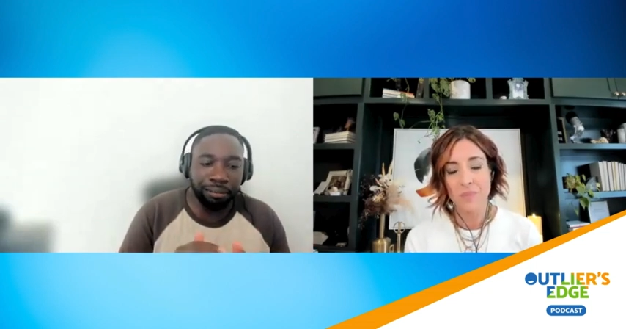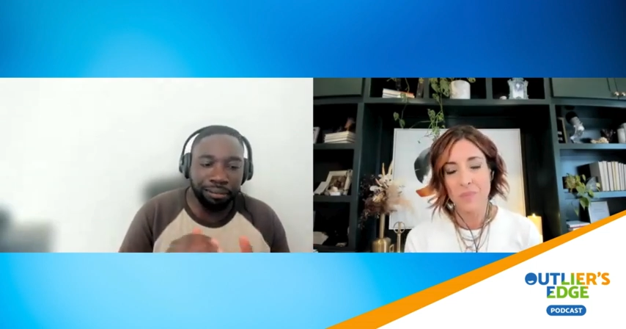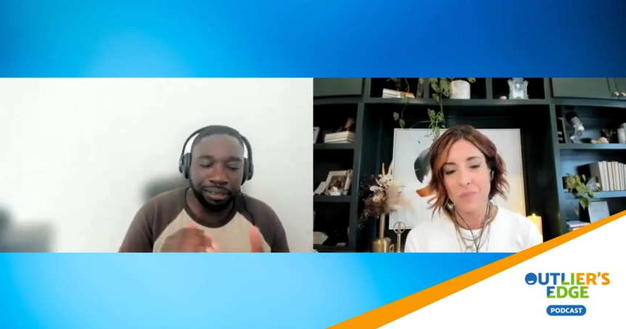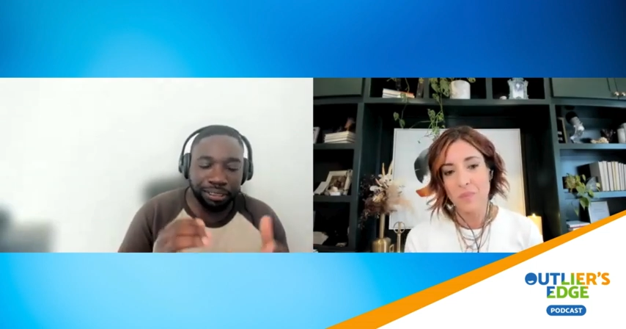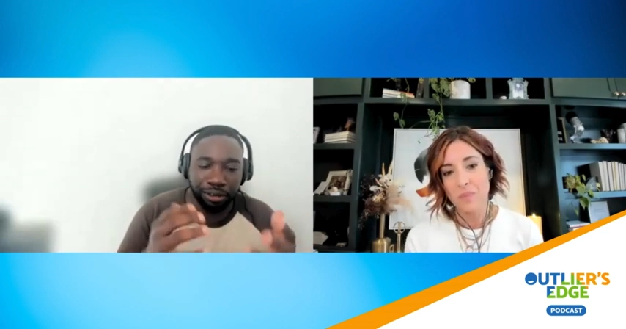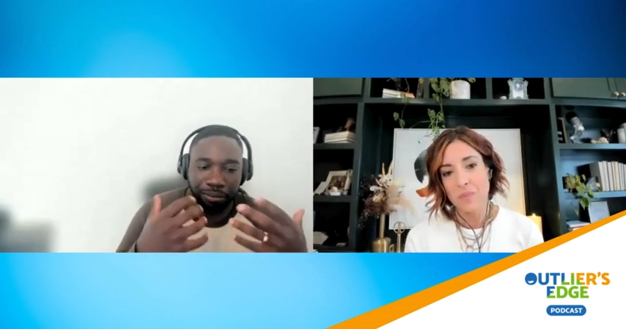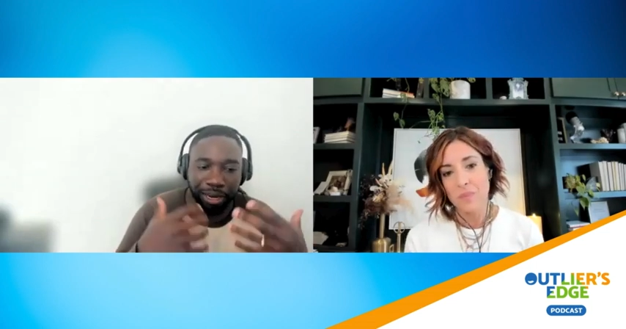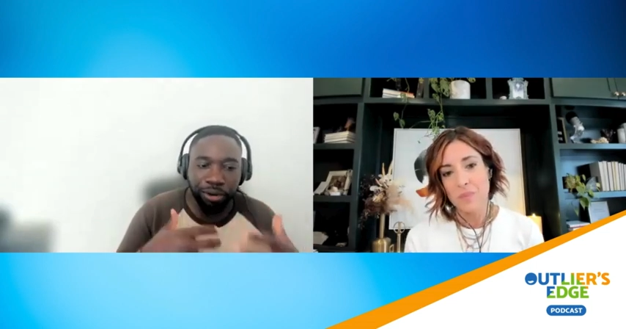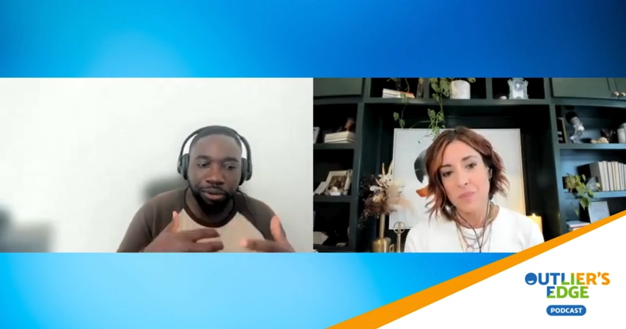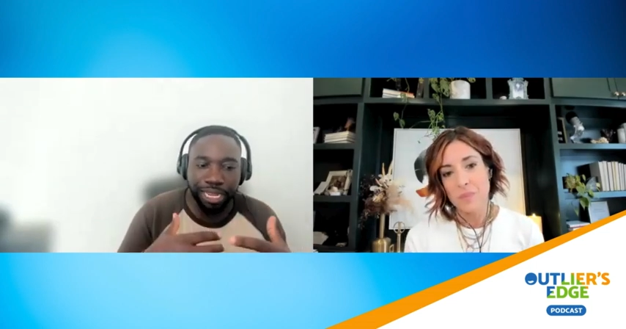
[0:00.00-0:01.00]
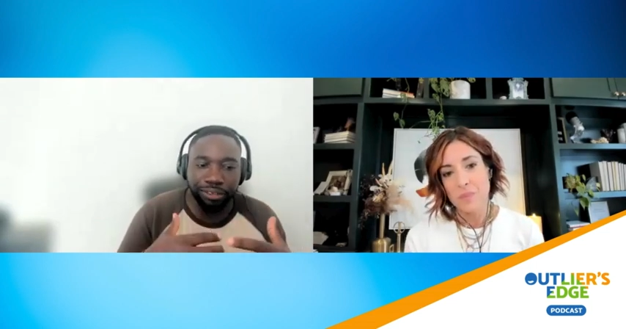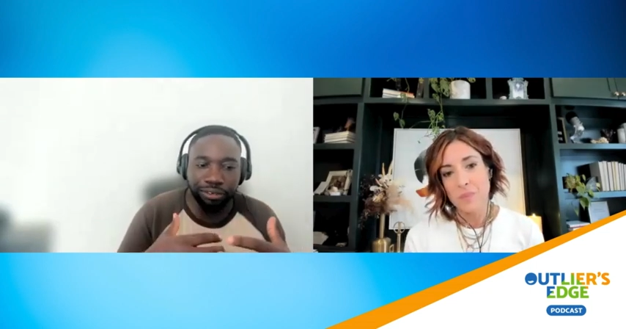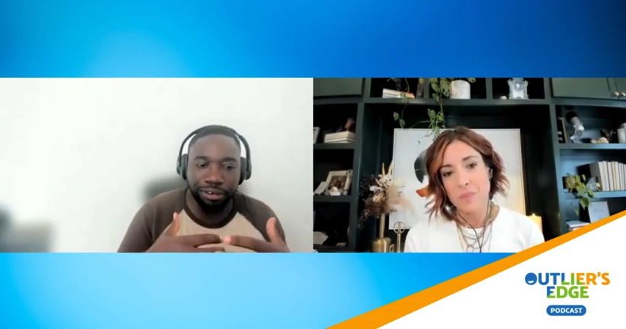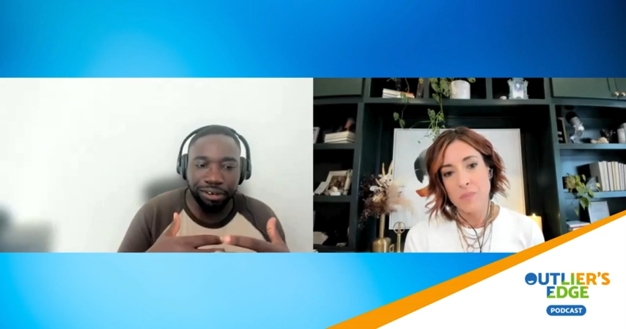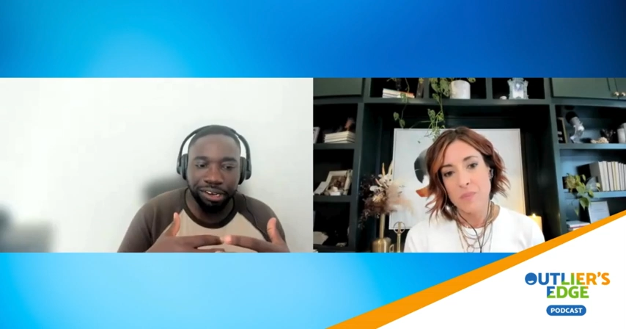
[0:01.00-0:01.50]
Speaker 1: this is also my own
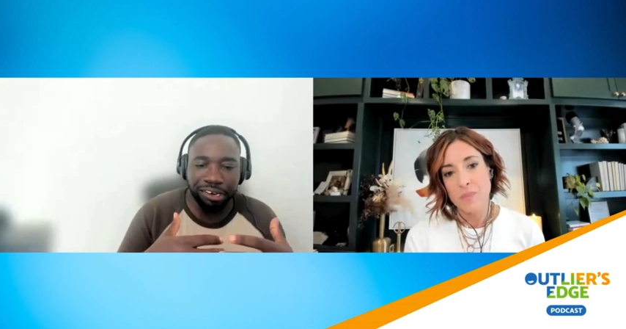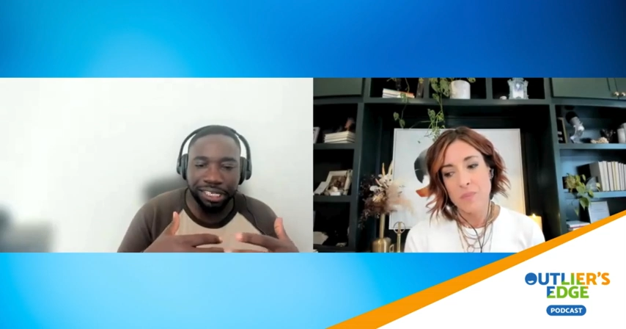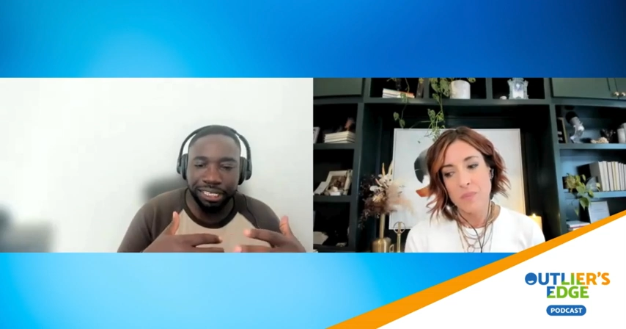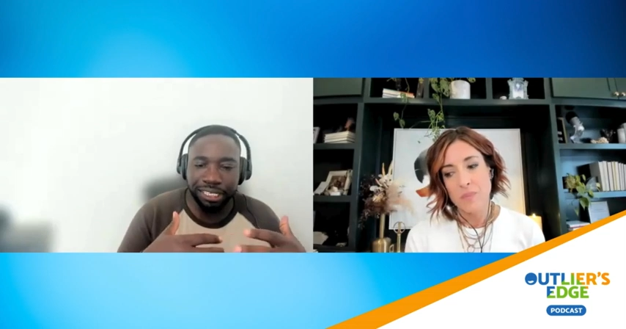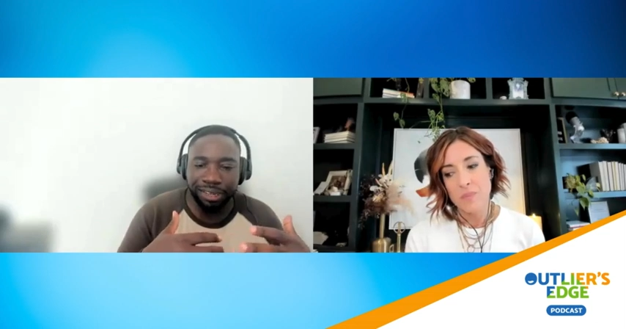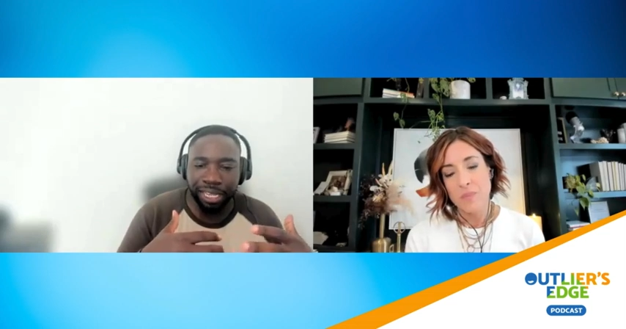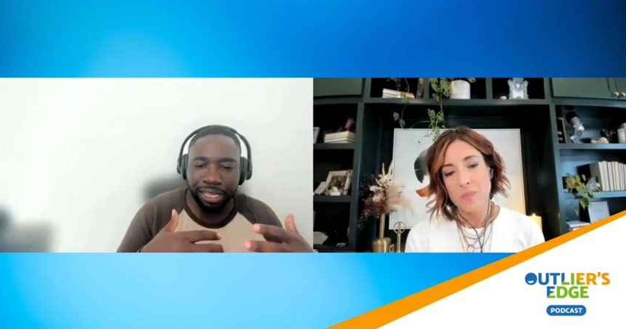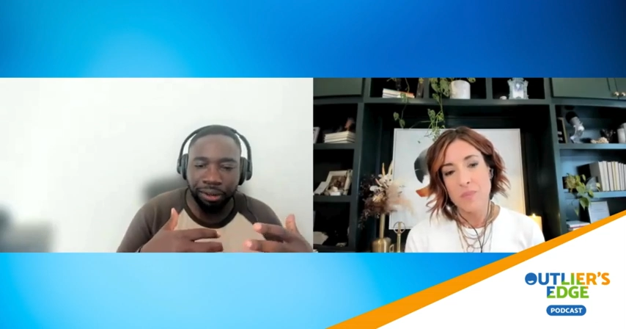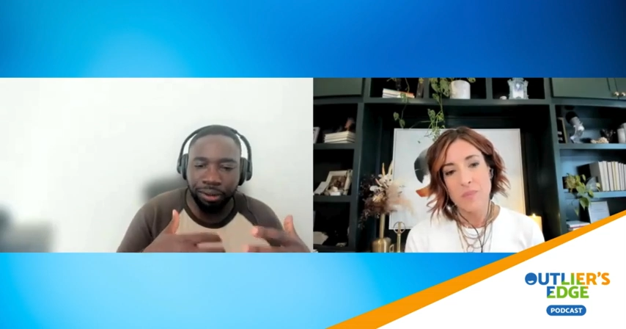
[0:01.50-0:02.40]
natural curiosity of like,